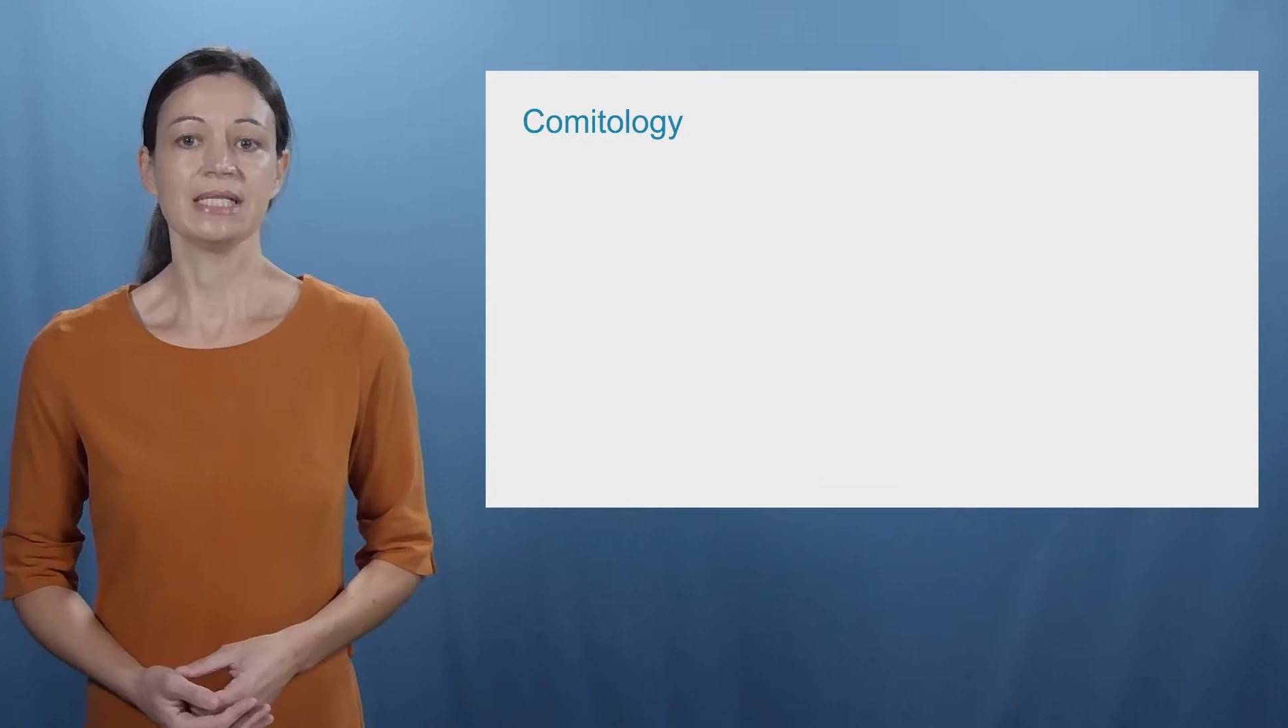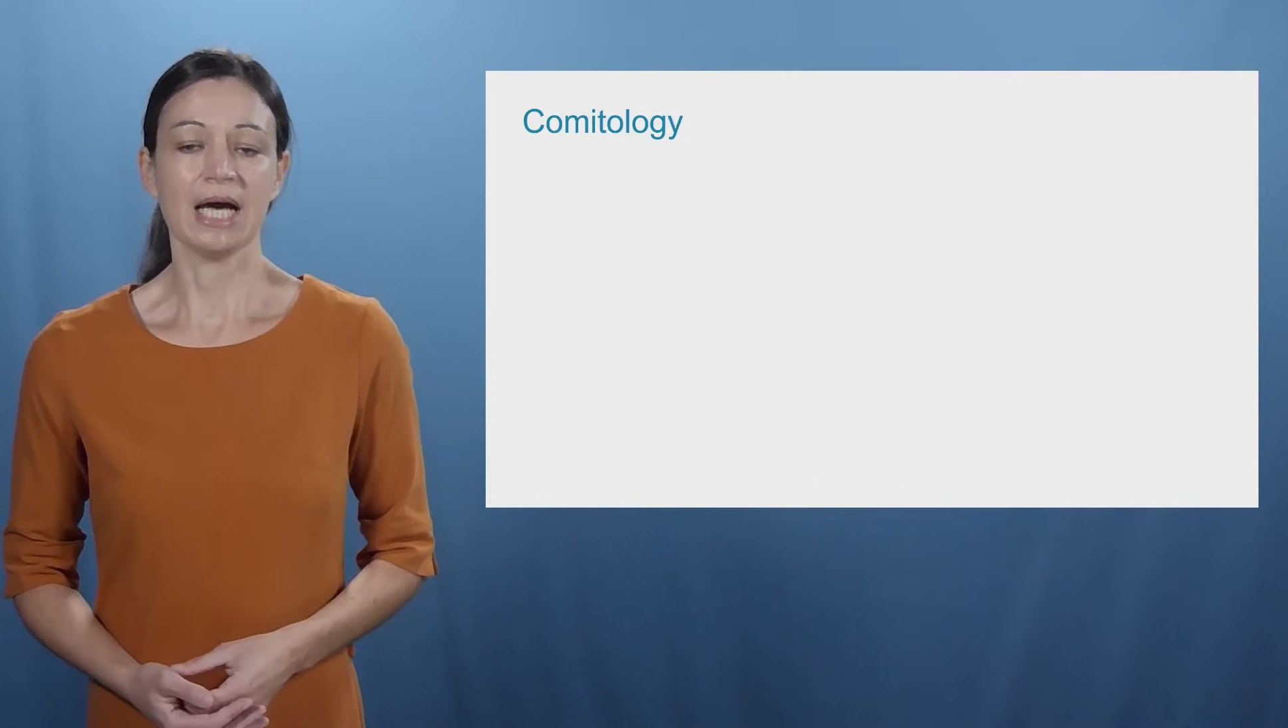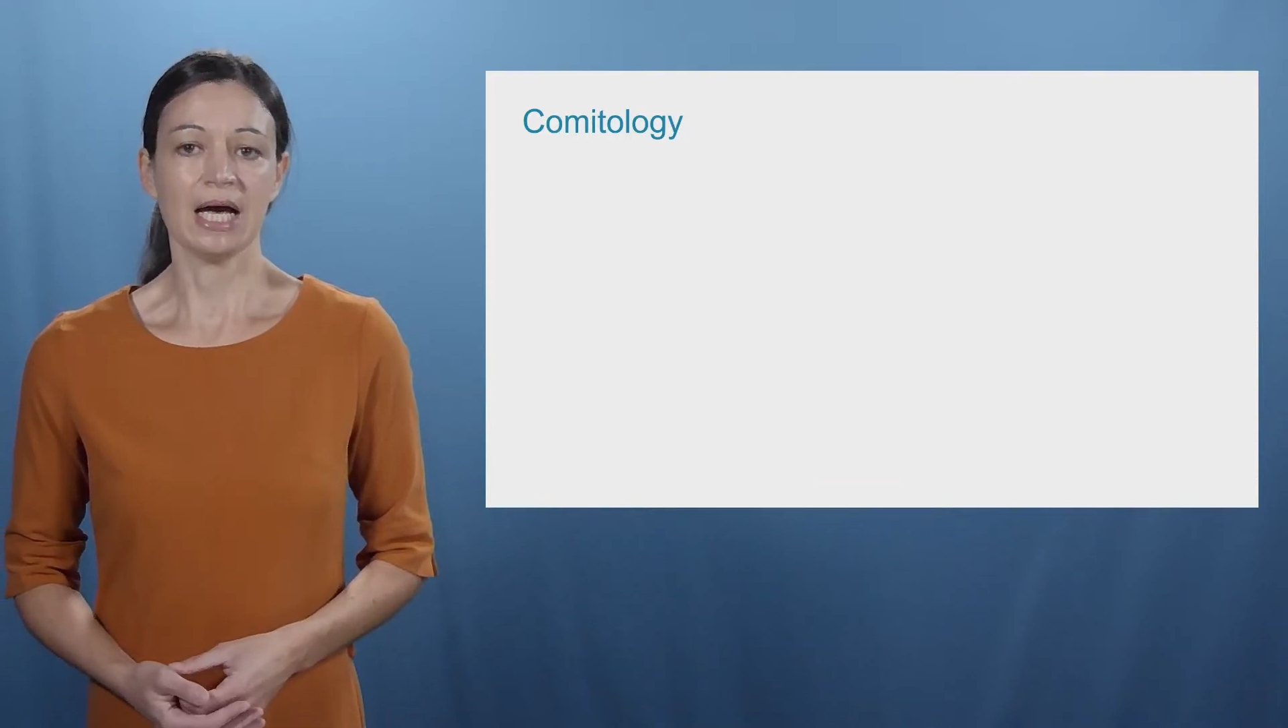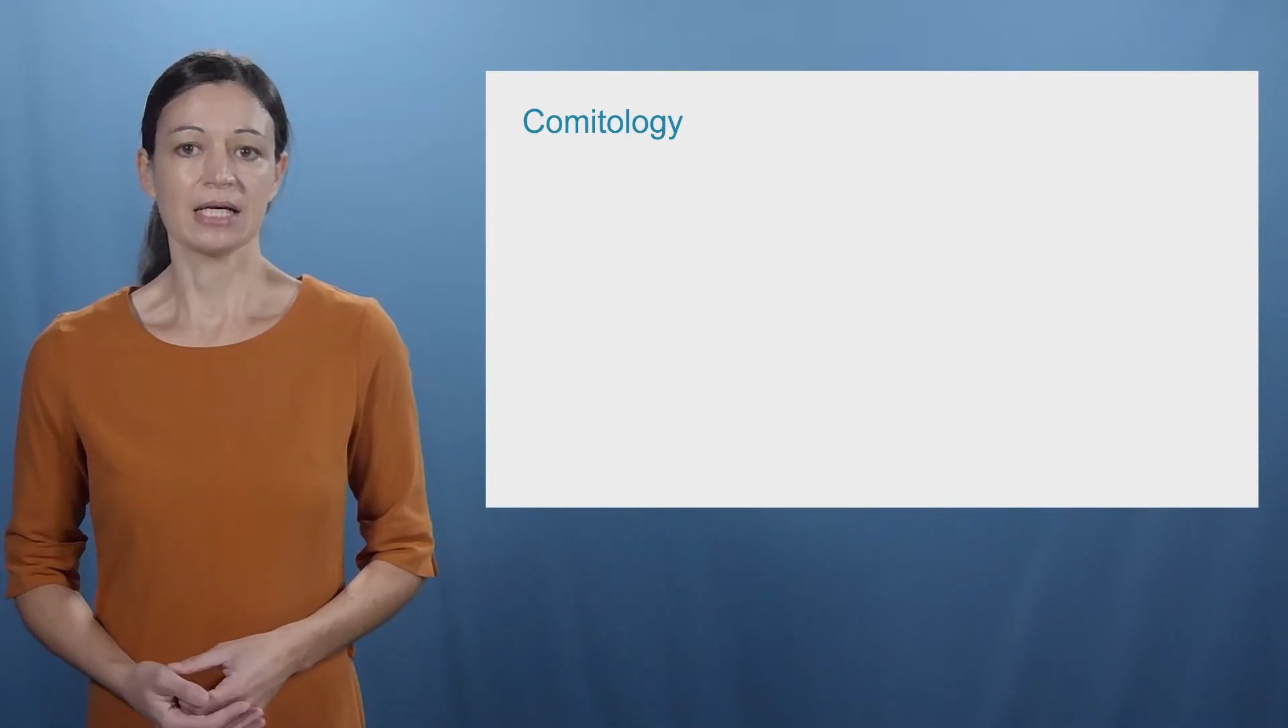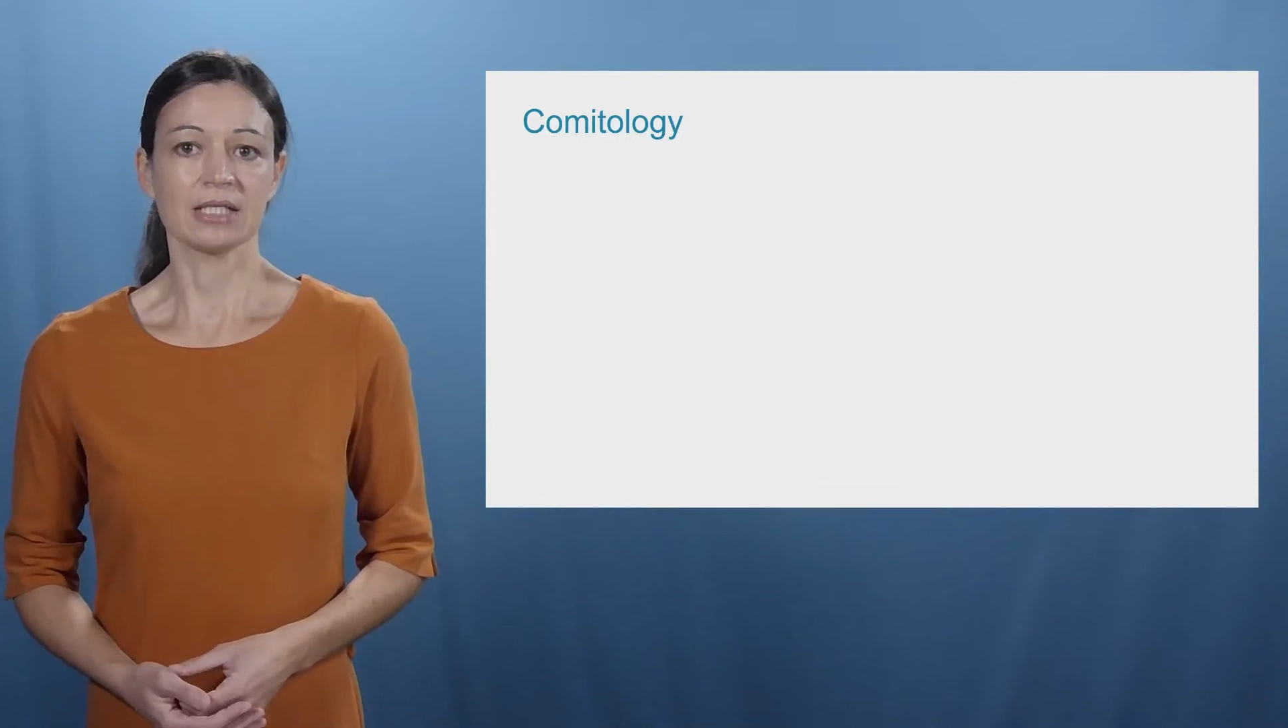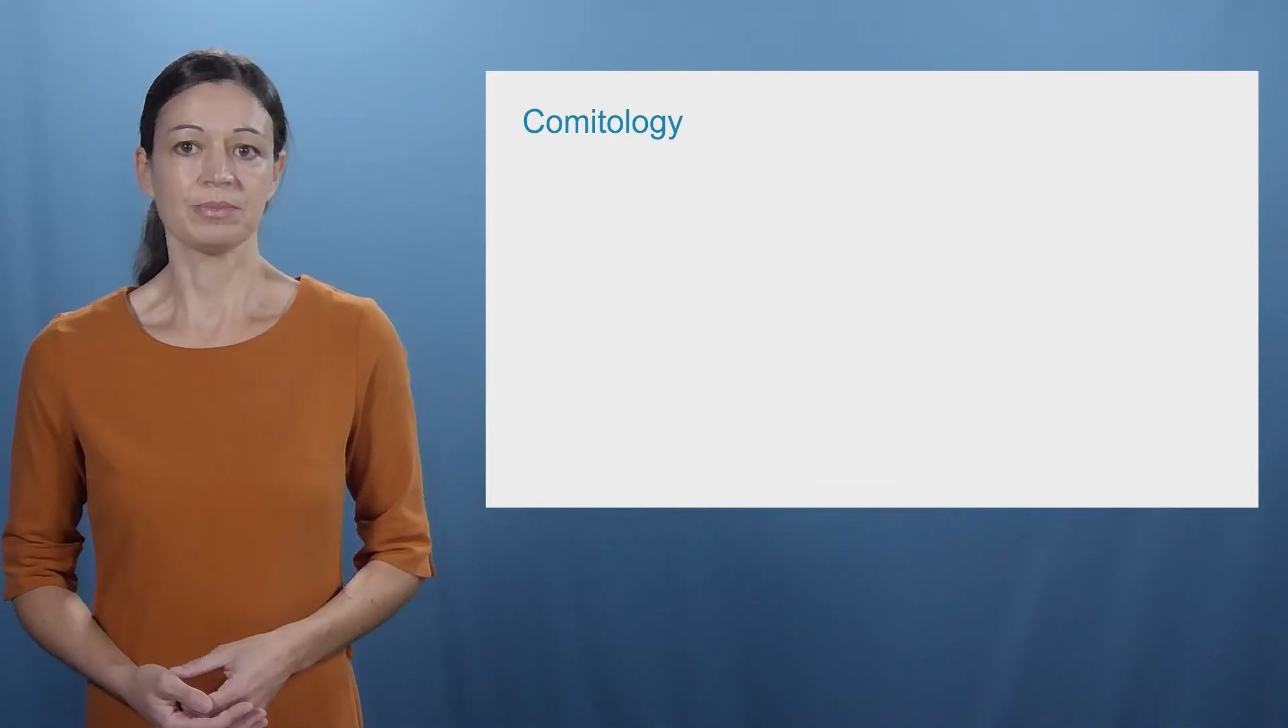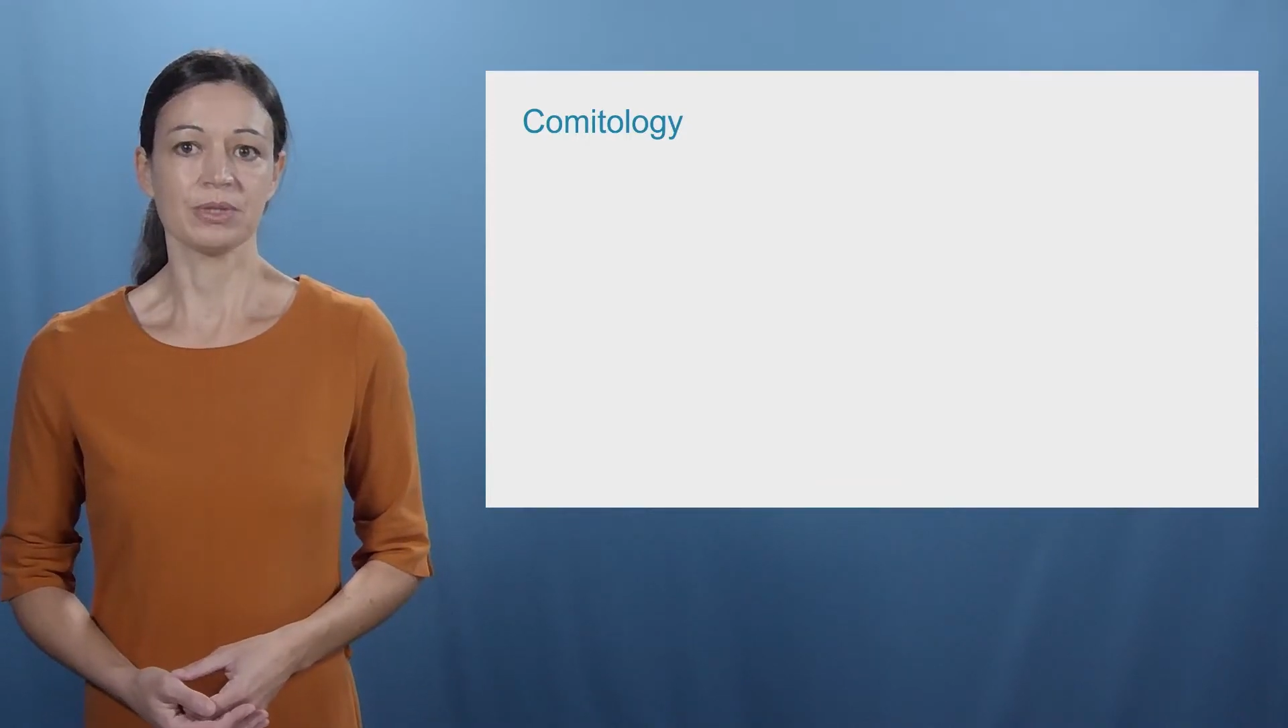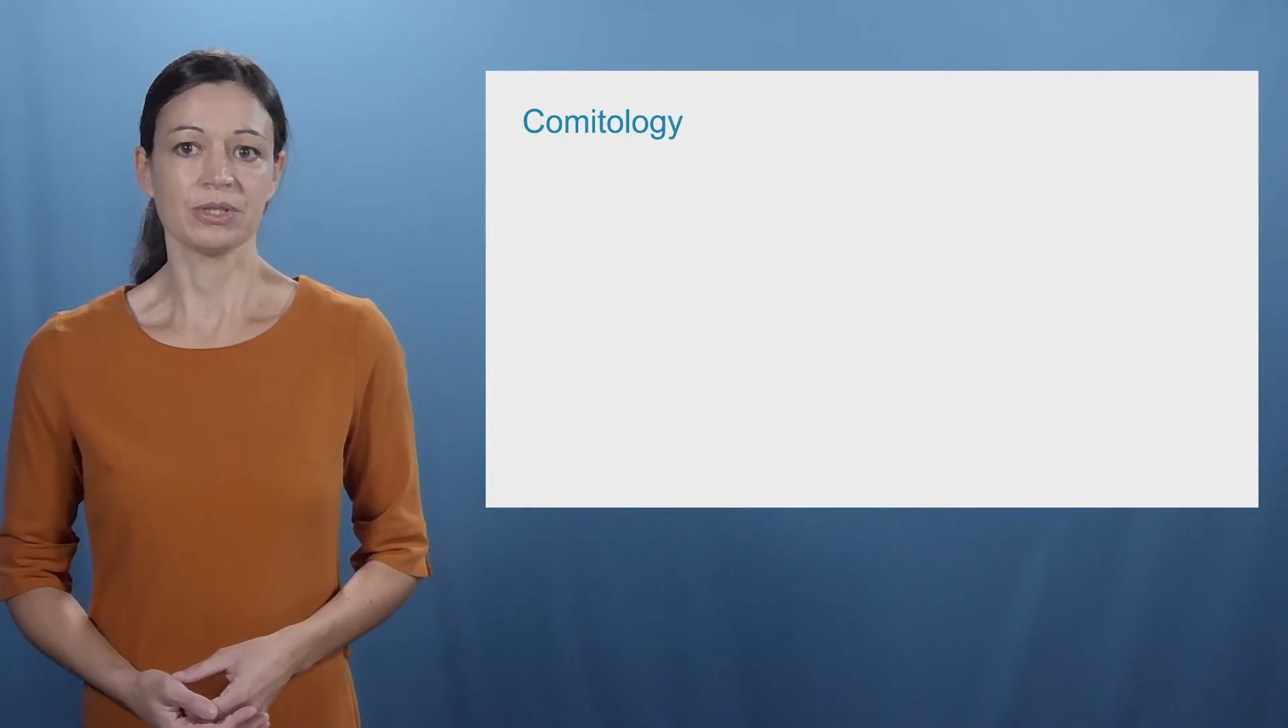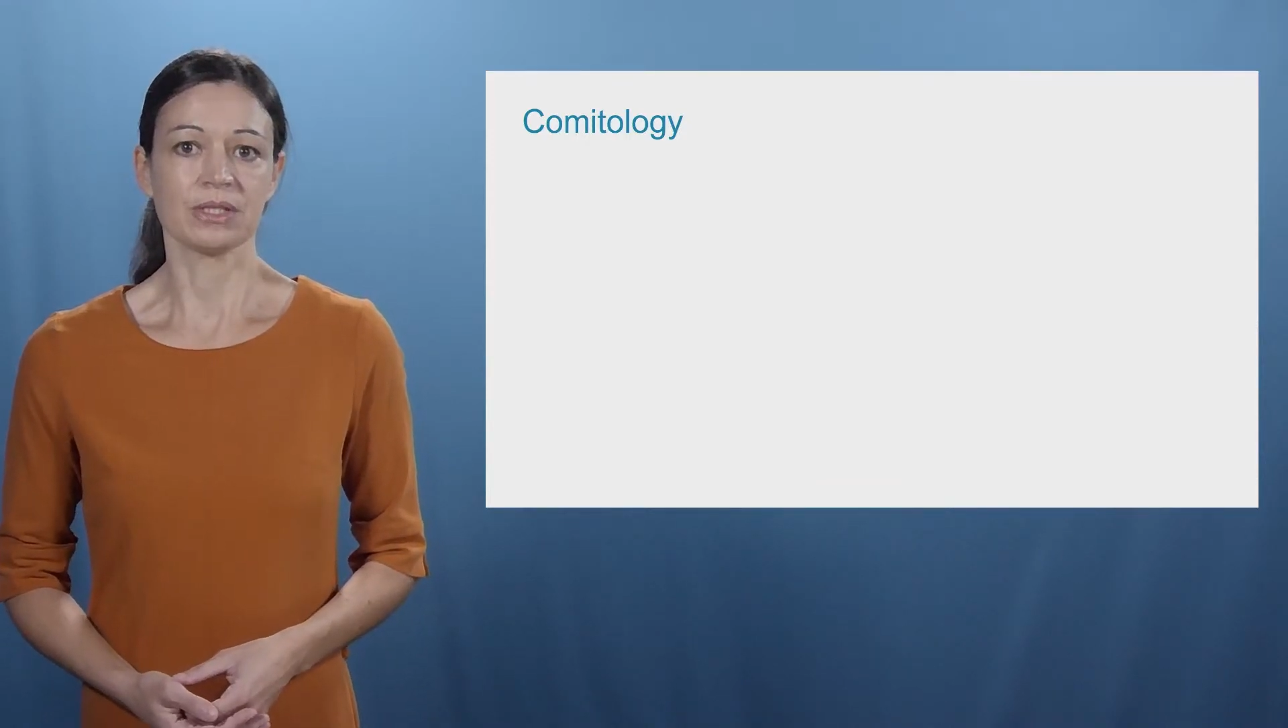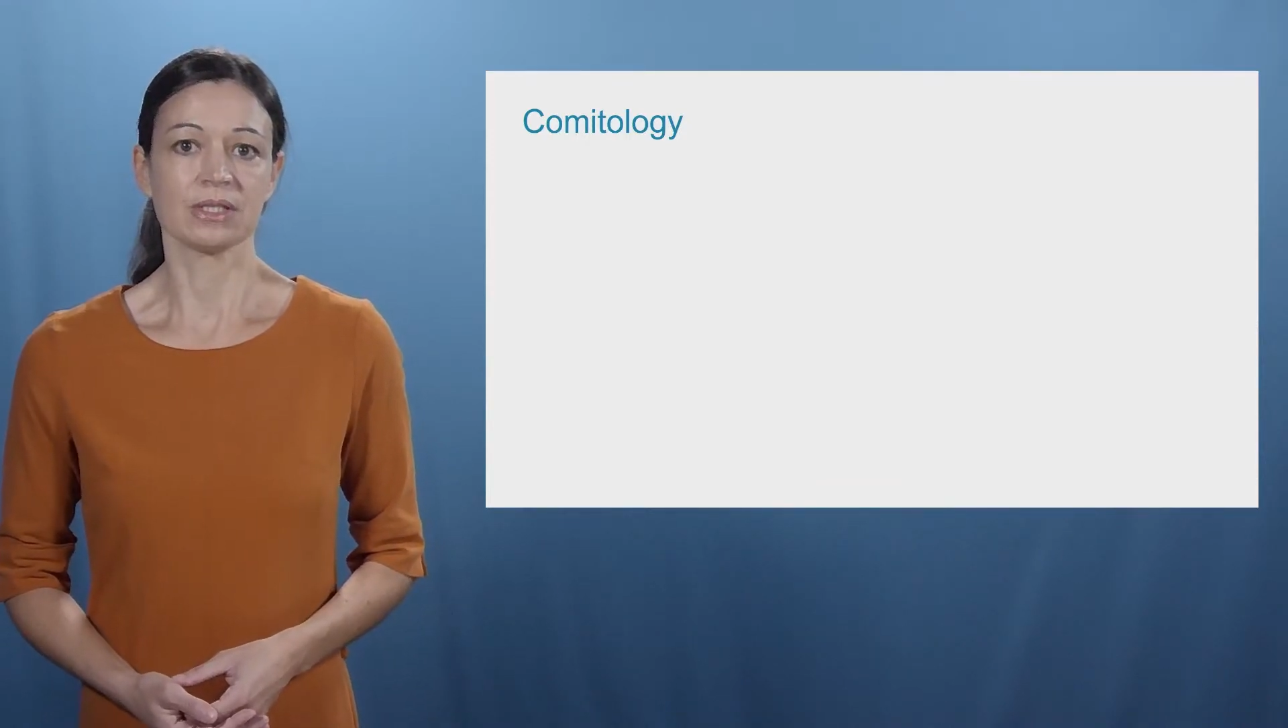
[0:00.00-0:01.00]

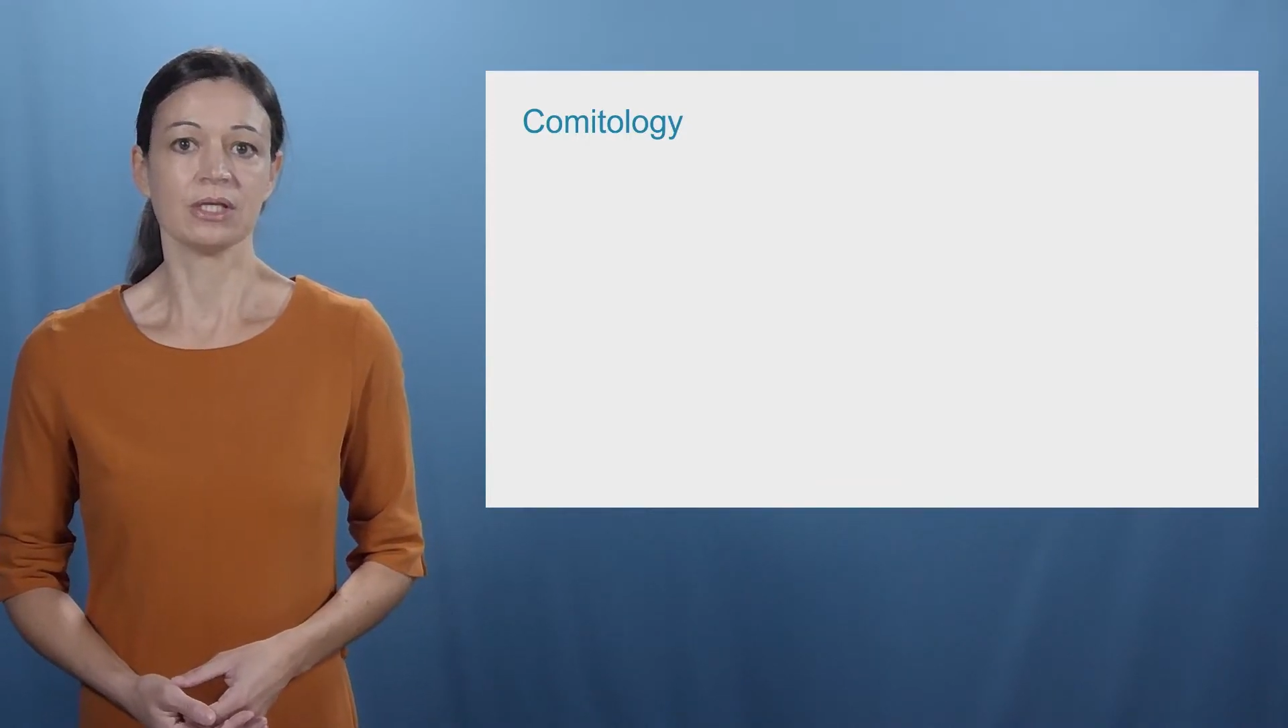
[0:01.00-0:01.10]
experts